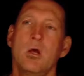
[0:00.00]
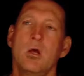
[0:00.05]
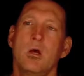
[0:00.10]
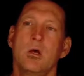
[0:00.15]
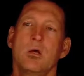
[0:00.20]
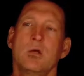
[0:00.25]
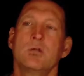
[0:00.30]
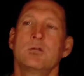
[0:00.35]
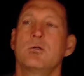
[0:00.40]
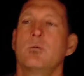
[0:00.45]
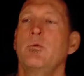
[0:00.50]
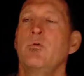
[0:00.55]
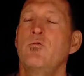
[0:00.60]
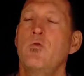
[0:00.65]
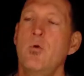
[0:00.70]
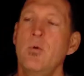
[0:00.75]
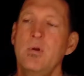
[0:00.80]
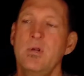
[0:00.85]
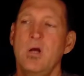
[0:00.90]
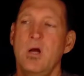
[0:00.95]
So
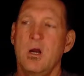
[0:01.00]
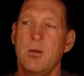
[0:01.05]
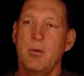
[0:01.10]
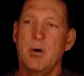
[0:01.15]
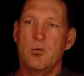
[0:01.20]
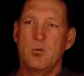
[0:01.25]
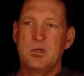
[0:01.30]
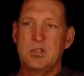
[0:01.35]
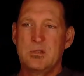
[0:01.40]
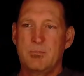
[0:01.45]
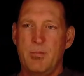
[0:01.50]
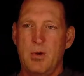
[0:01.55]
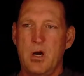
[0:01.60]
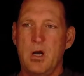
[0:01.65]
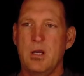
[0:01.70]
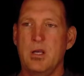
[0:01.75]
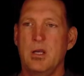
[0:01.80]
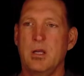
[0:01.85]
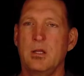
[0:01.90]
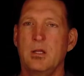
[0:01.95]
before we talk about
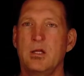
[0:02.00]
responding,